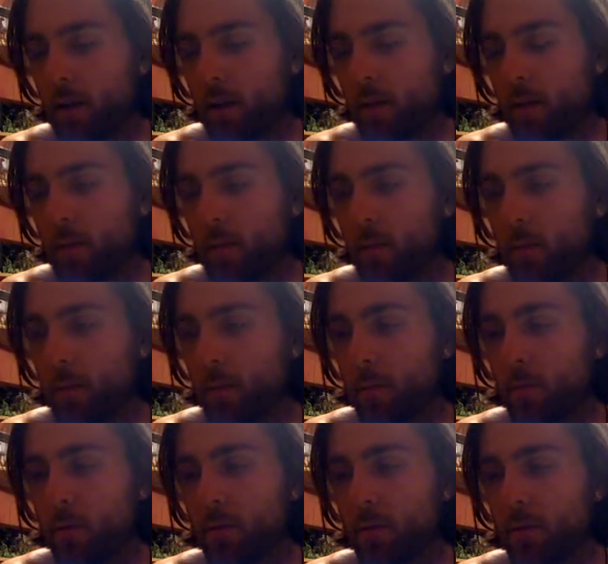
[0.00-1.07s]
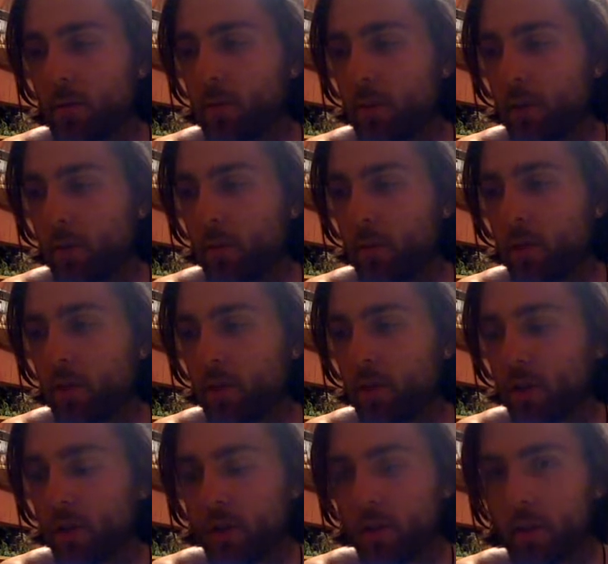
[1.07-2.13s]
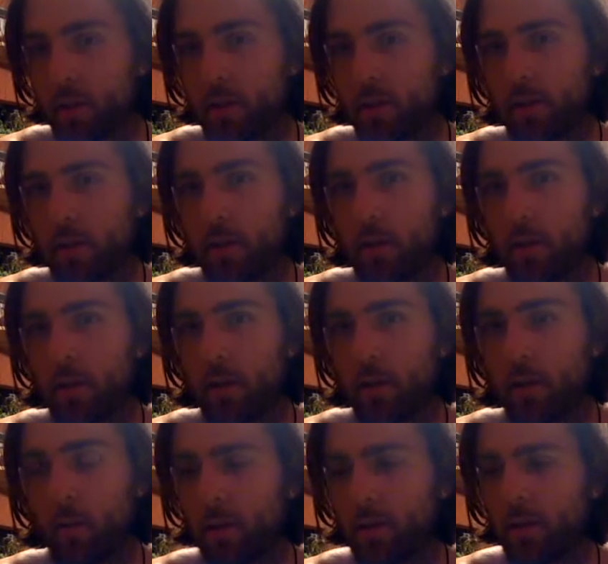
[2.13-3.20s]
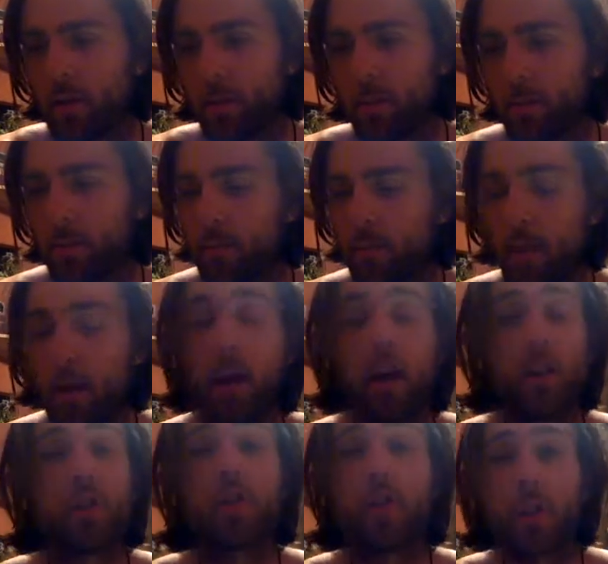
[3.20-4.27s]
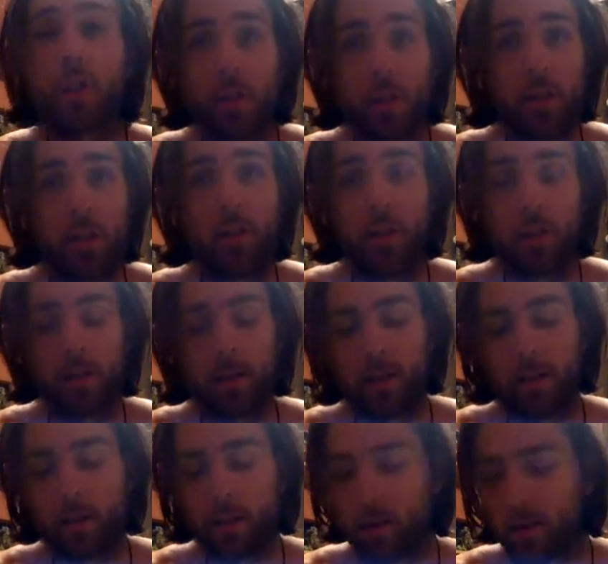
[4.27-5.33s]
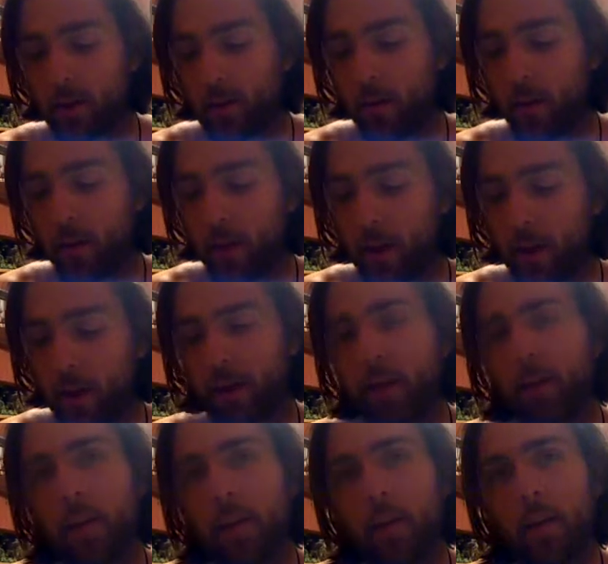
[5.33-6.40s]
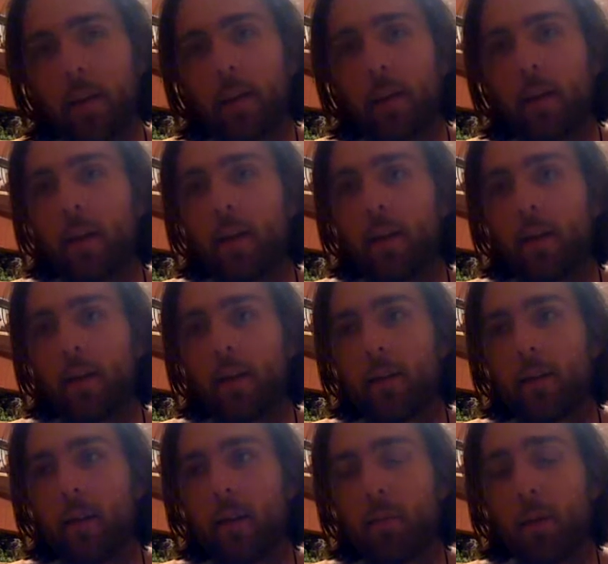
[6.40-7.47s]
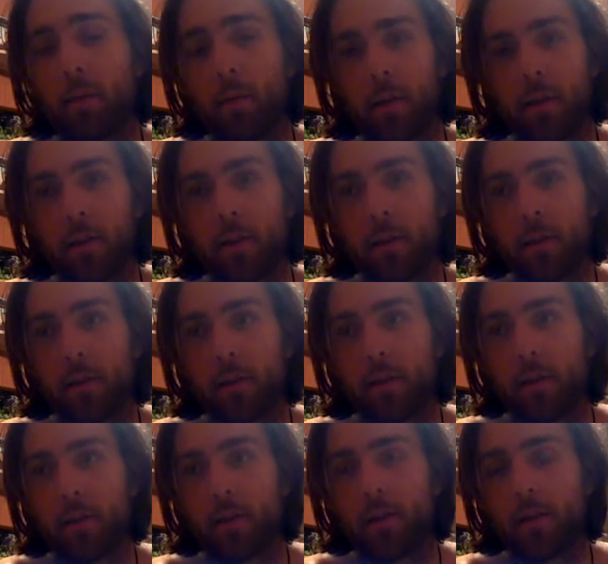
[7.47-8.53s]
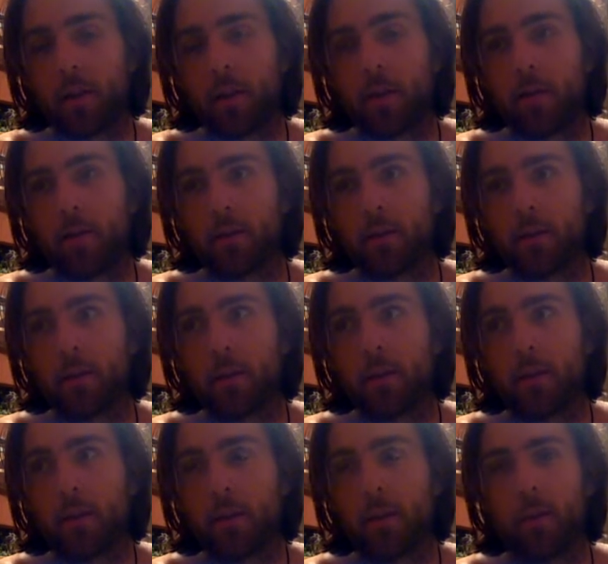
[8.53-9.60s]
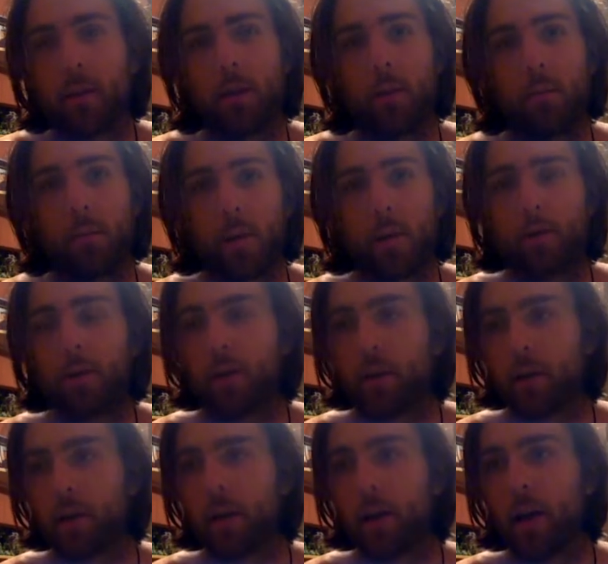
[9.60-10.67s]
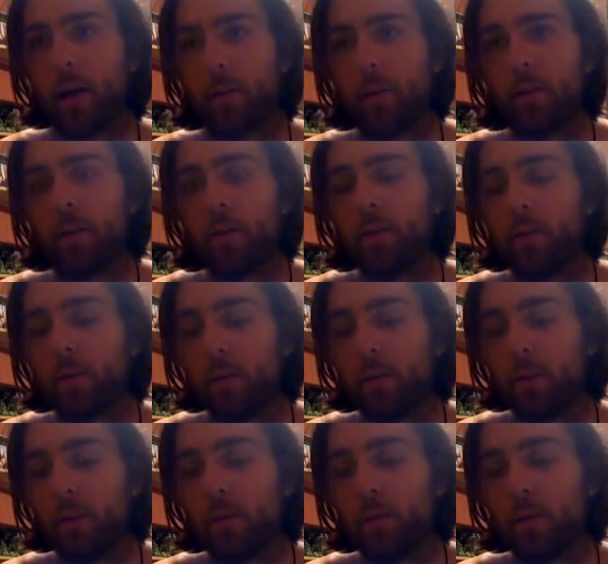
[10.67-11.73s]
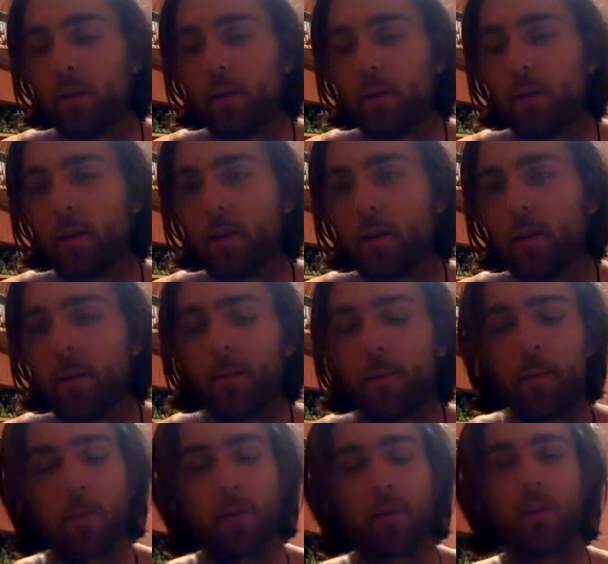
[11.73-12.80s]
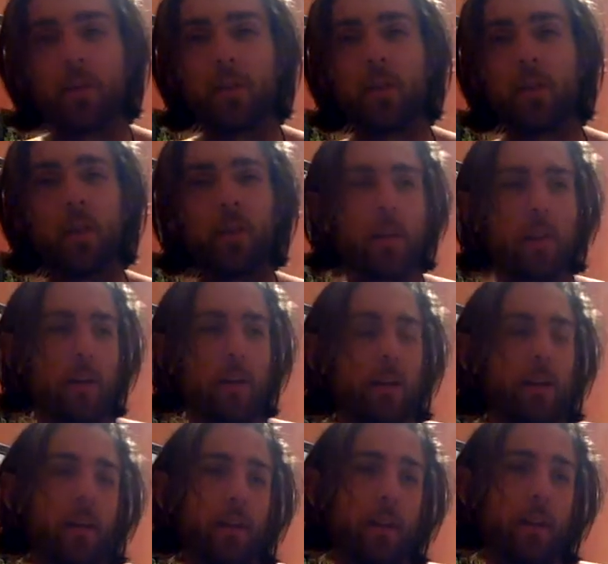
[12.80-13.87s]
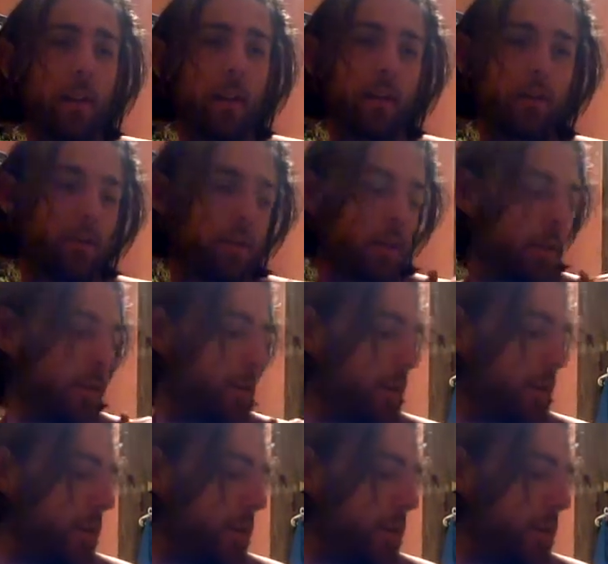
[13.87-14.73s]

Um, most of them are staying in one of the churches, one of the a church in in in Manhattan and uh, my brother is also in New York City, and there's this beautiful girl I happened to fall in love with, and well, she's leaving the country